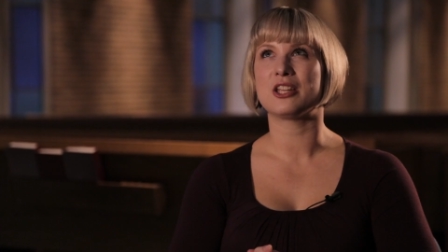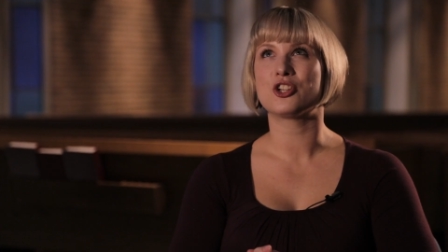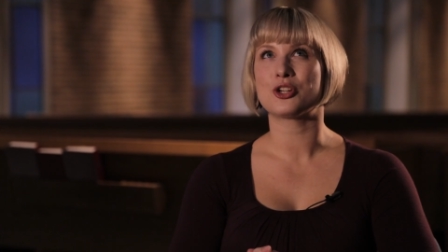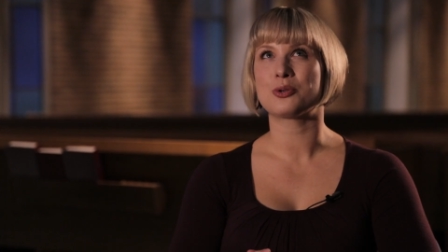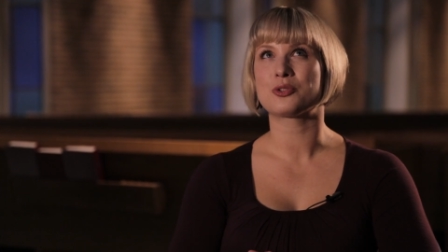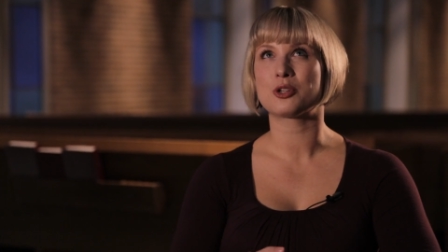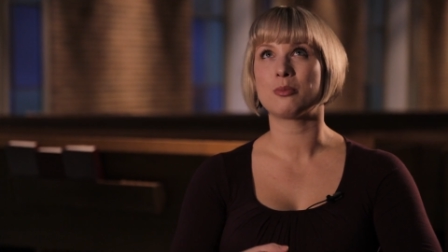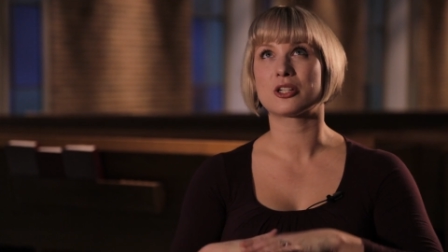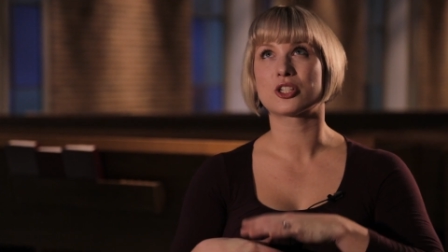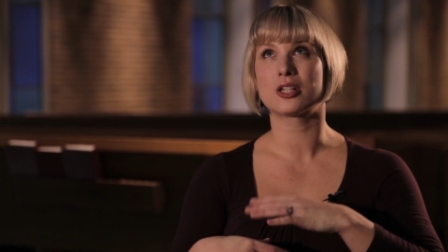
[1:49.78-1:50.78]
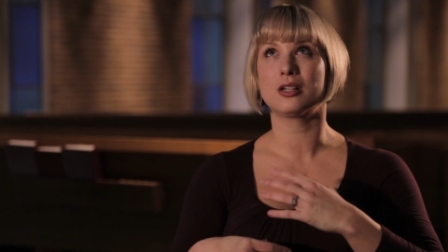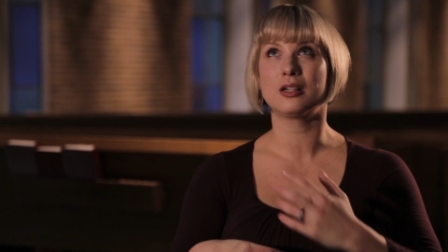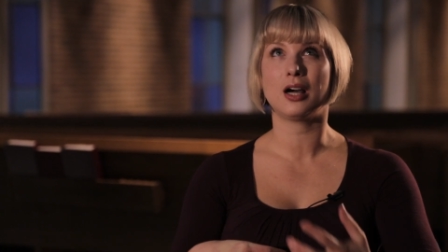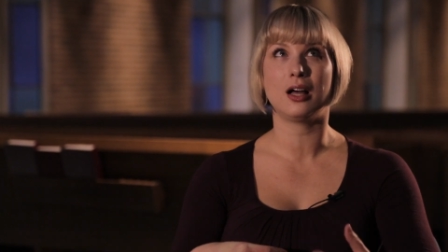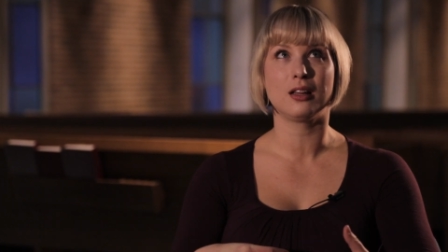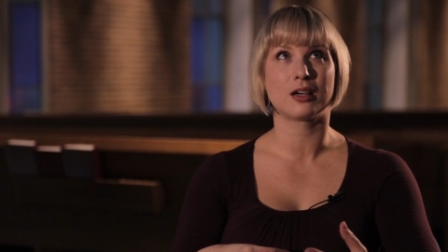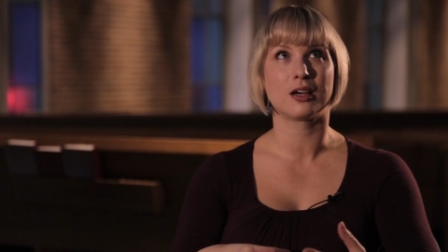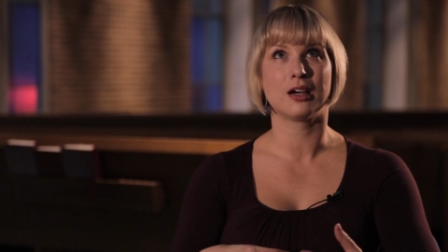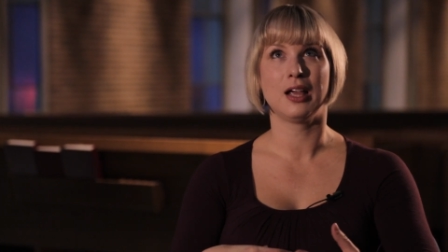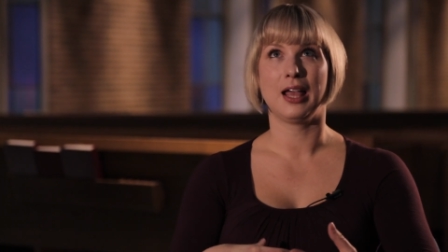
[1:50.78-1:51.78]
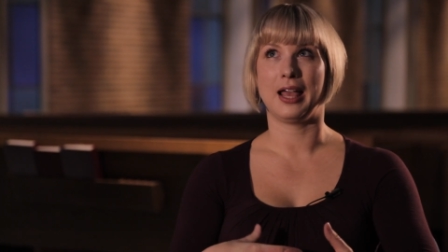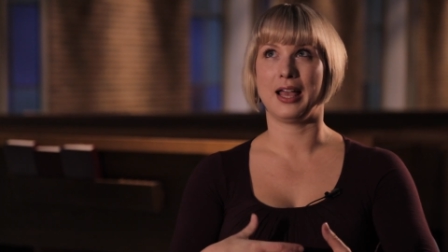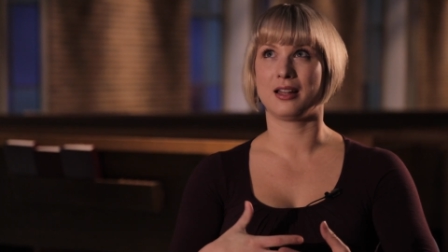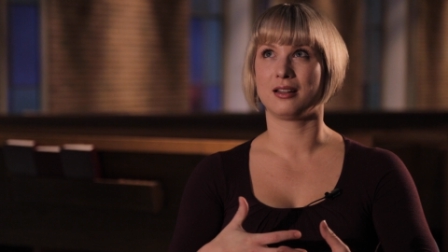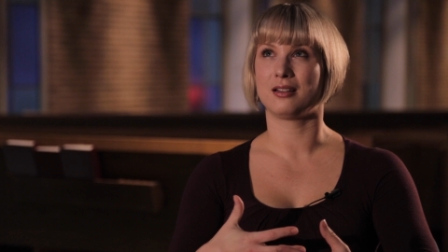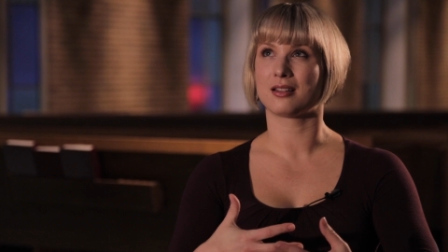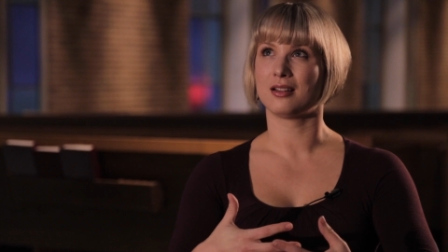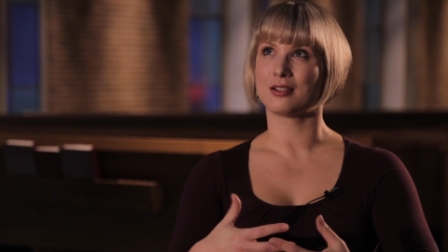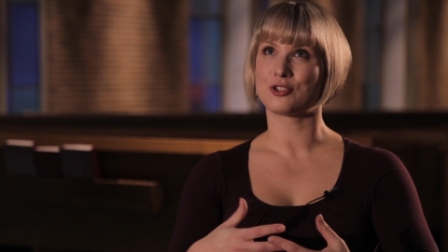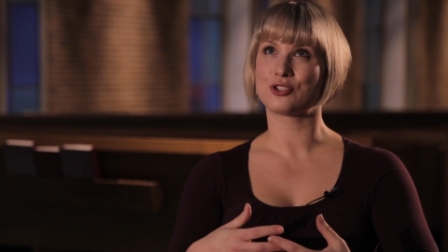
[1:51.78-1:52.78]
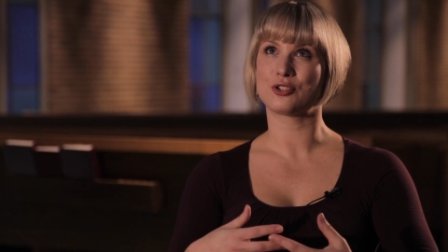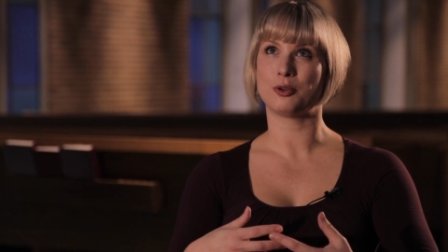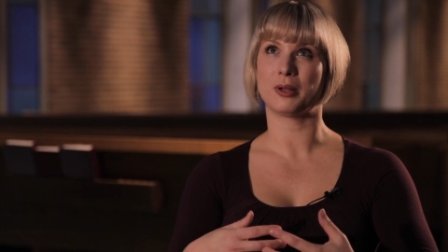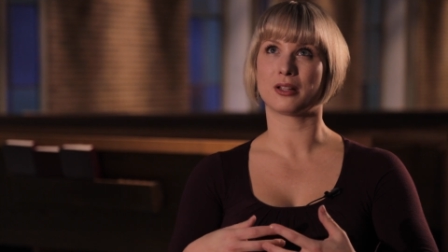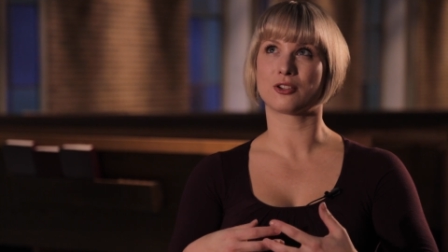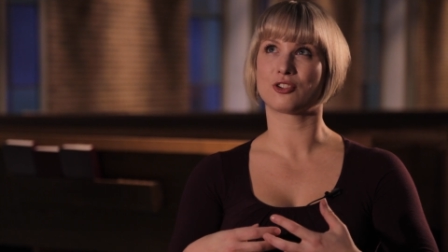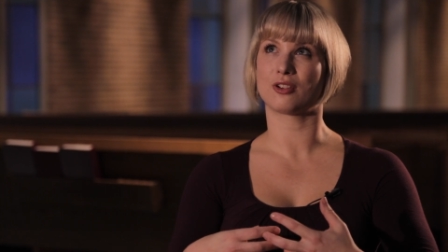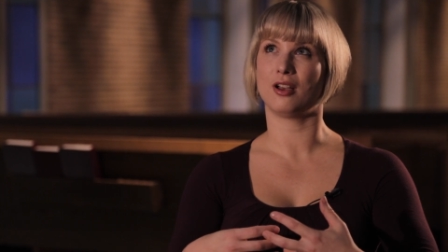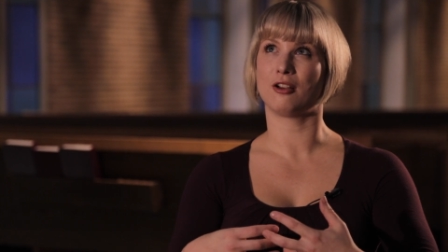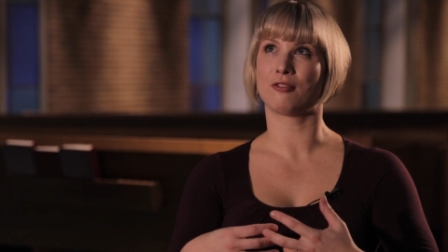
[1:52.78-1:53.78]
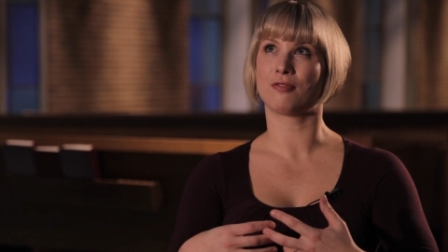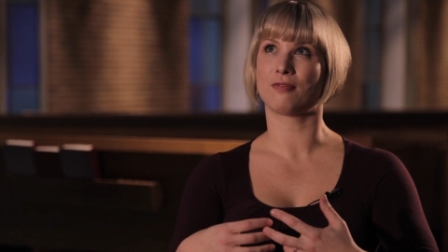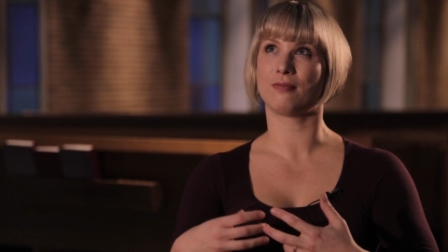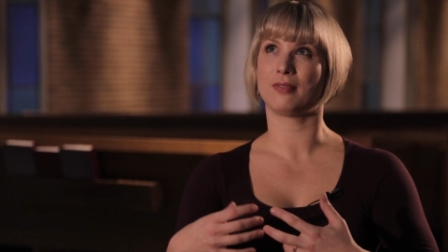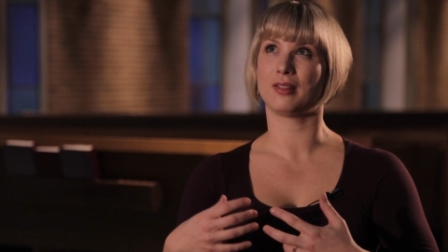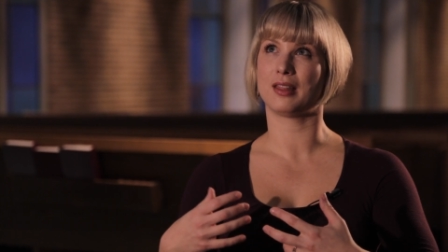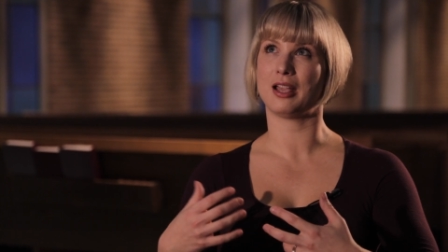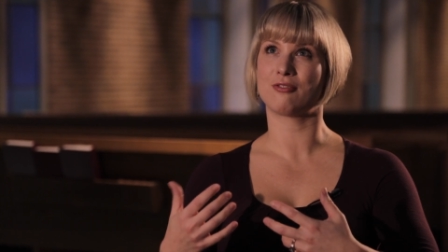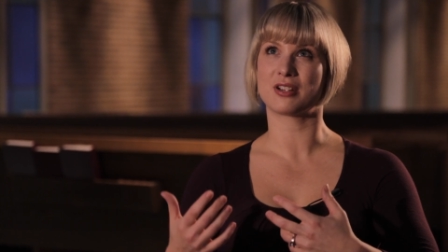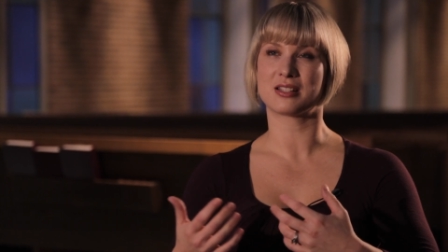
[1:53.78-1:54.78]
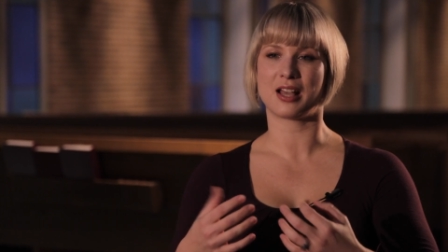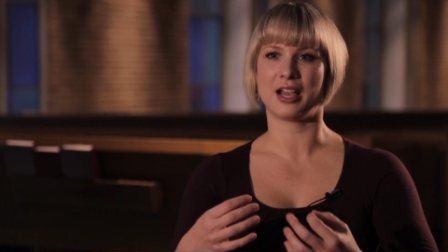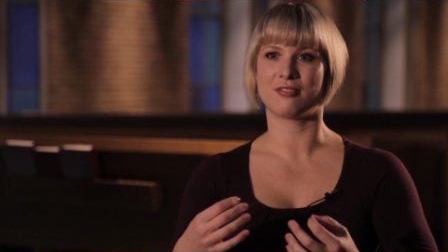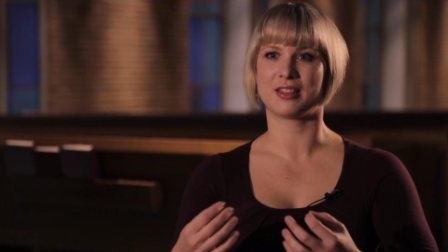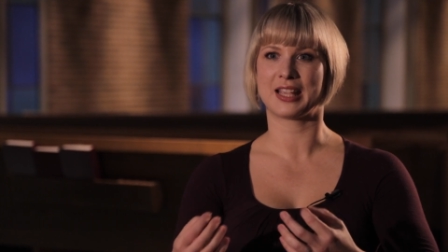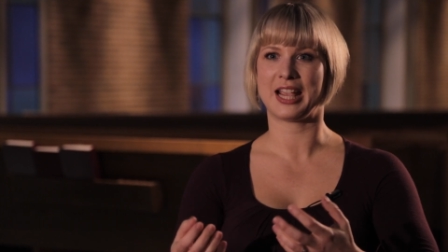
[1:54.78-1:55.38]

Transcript: He shows so much color and so much of every side of the